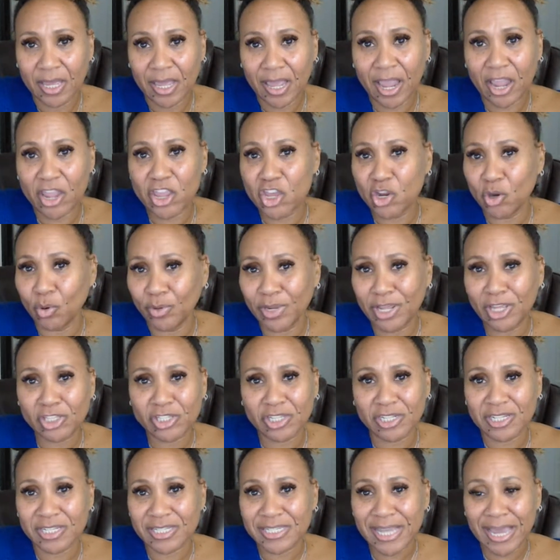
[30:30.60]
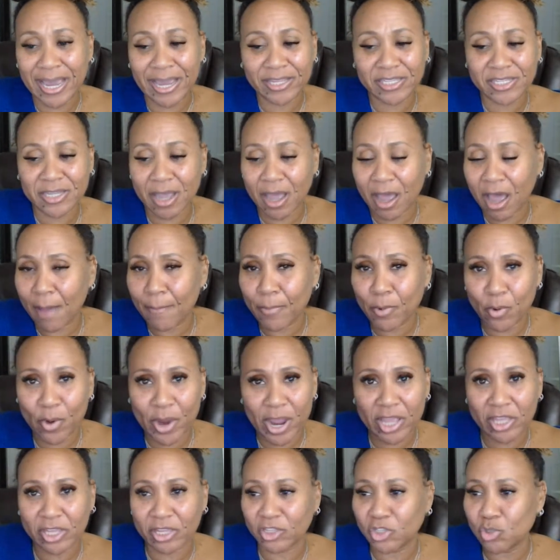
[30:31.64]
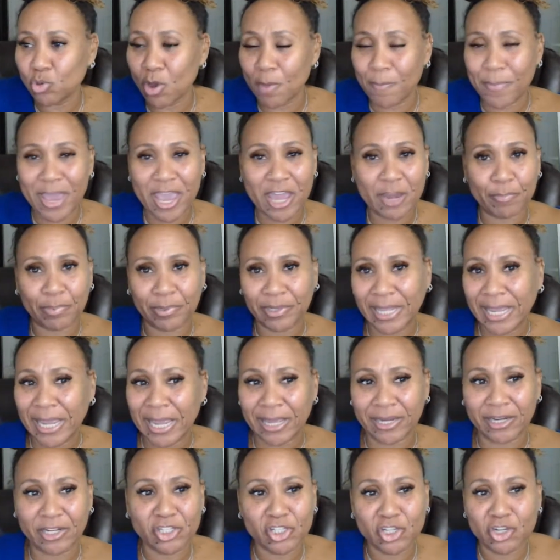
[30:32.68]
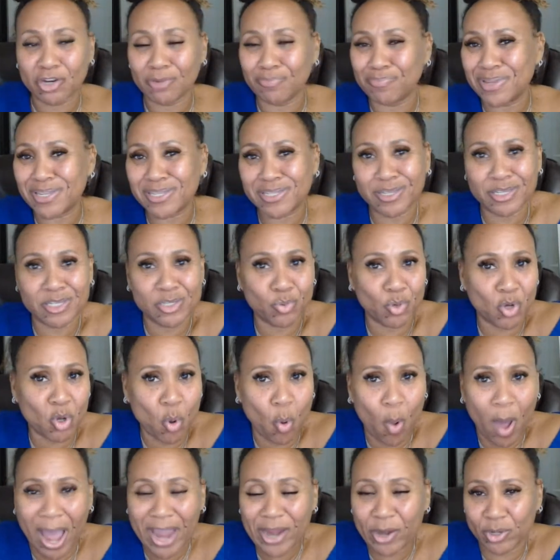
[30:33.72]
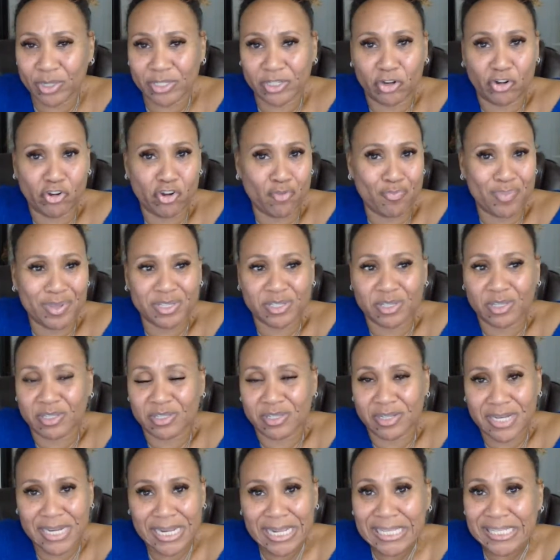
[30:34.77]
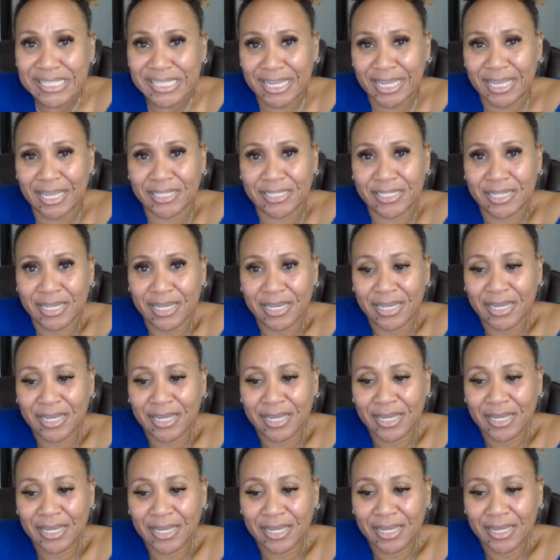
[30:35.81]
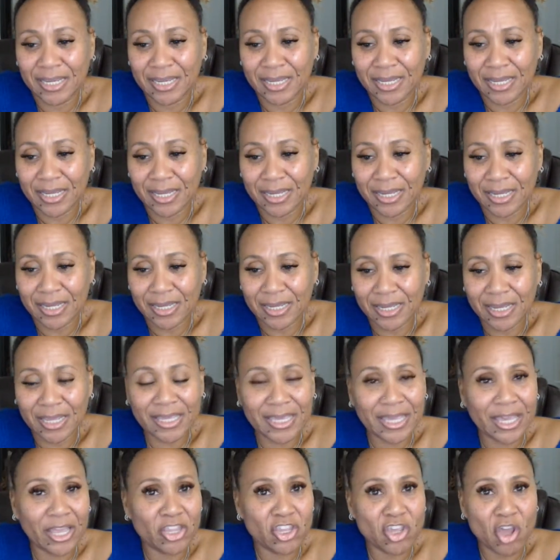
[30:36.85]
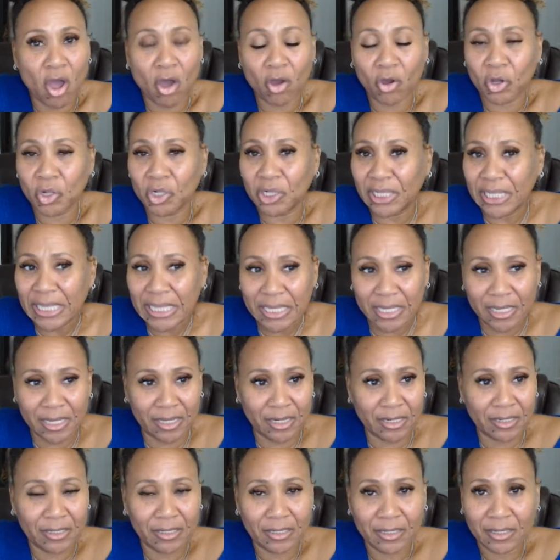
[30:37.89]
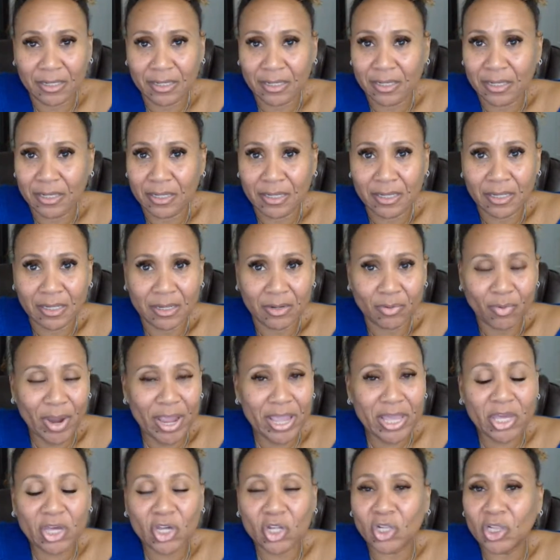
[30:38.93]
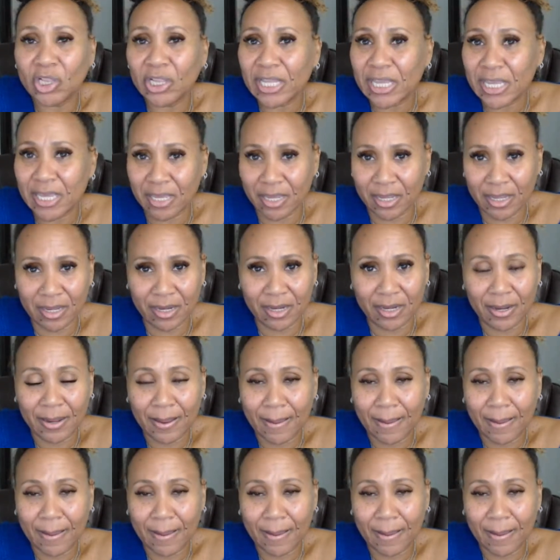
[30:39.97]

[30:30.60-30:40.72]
And you don't need to decide to upgrade into a paid plan until your business requires it or your business needs it. Again, y'all, clean, right? Clean.